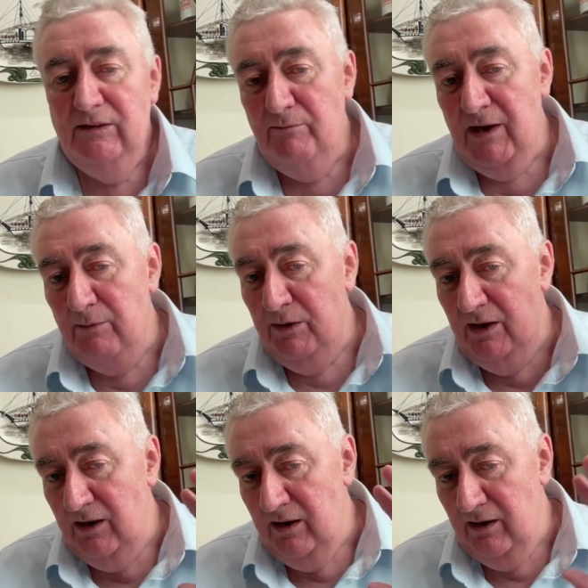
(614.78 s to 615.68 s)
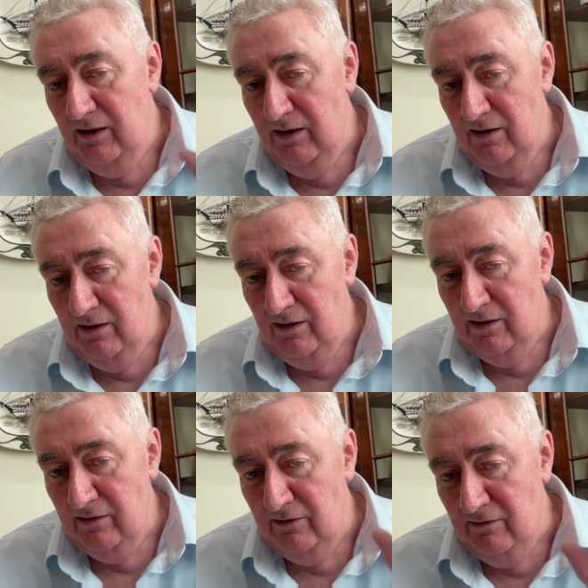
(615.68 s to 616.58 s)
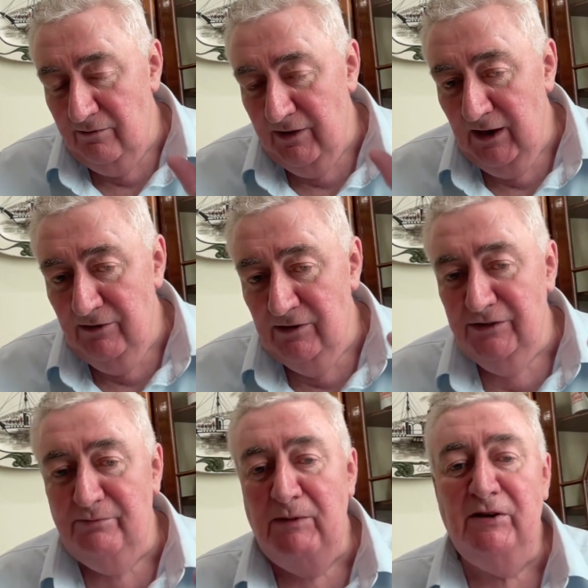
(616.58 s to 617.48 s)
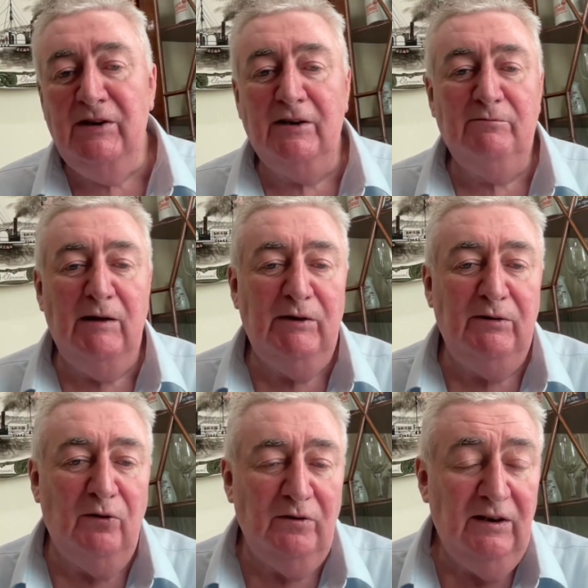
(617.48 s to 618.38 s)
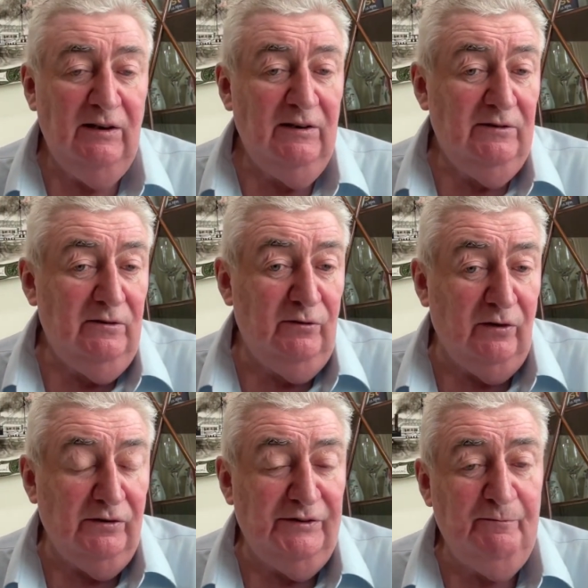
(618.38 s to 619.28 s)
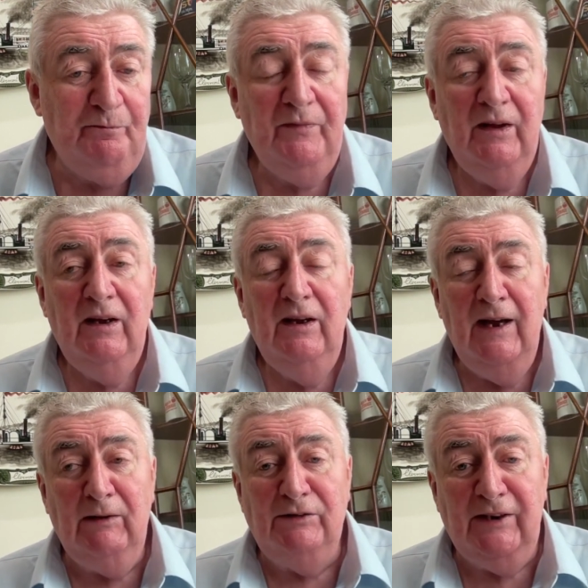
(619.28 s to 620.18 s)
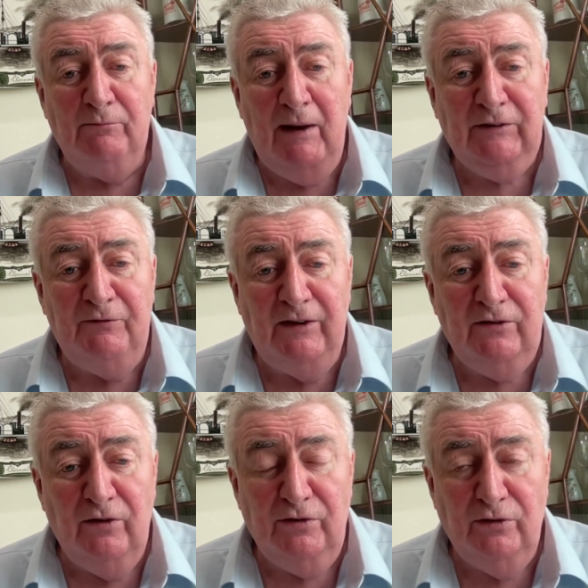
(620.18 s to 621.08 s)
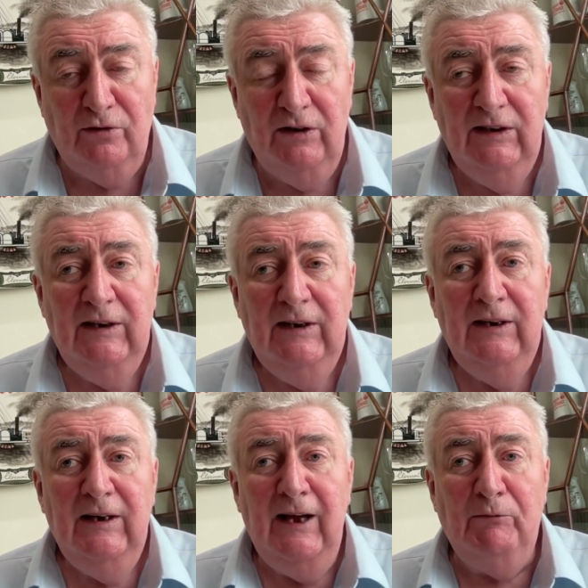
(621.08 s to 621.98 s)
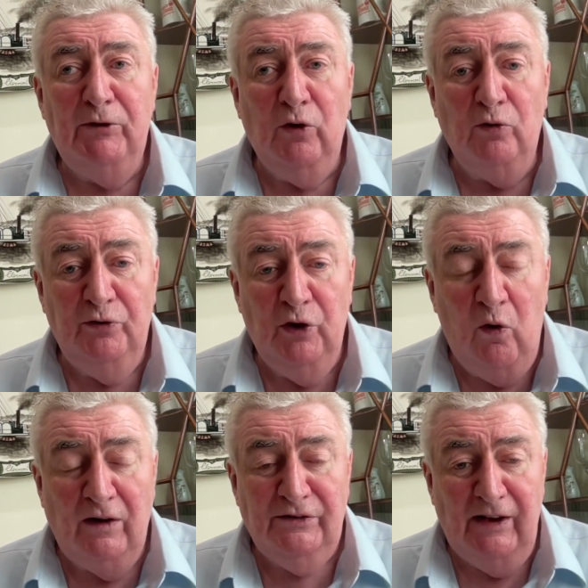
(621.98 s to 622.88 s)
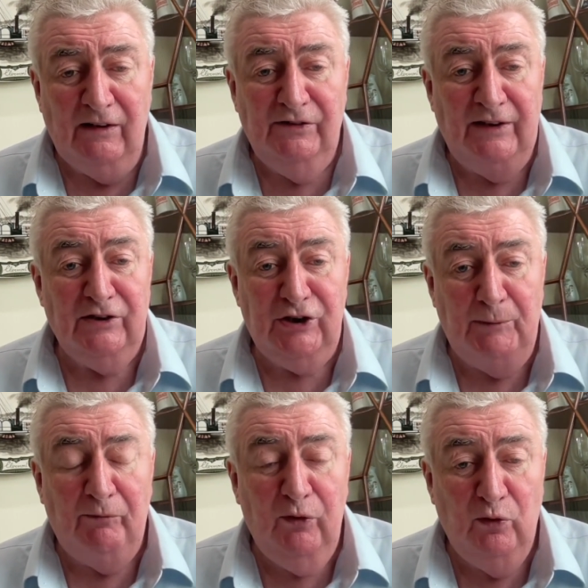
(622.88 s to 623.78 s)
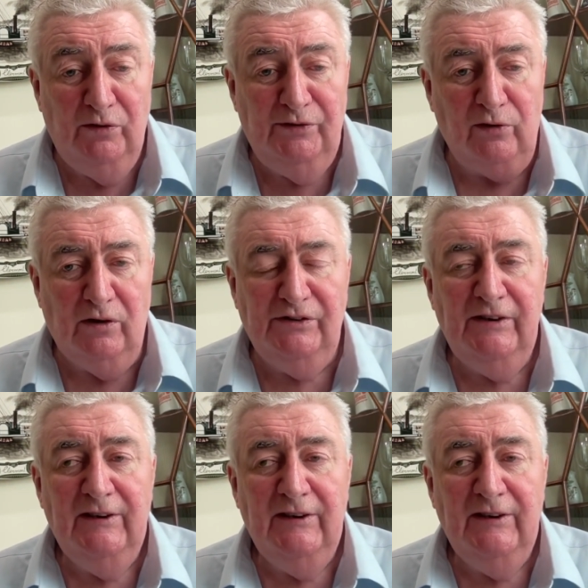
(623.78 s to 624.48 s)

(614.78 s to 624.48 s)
maybe in five years, maybe not, maybe no, who knows. Anyways, getting back to Fintan O'Toole, and we don't know ourselves, and the ship of fools, of course.